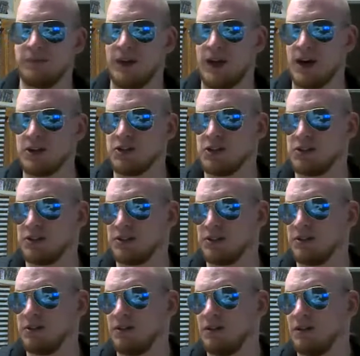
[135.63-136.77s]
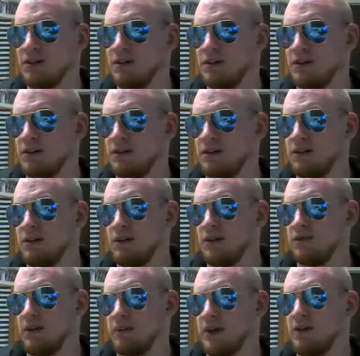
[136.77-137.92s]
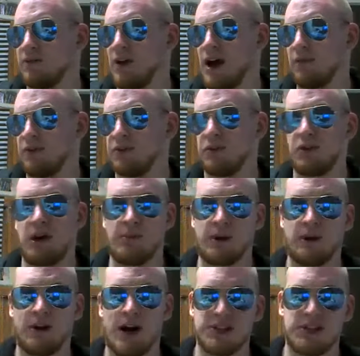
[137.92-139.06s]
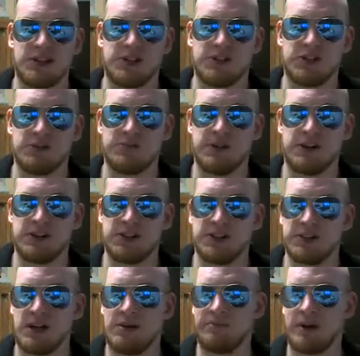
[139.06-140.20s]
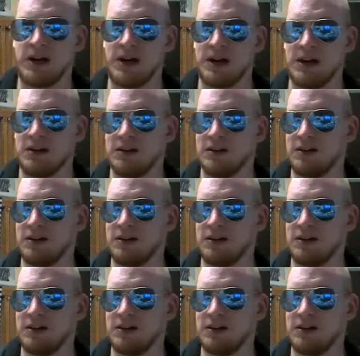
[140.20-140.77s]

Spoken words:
I just, if I ever do come across it, it's just because it's on on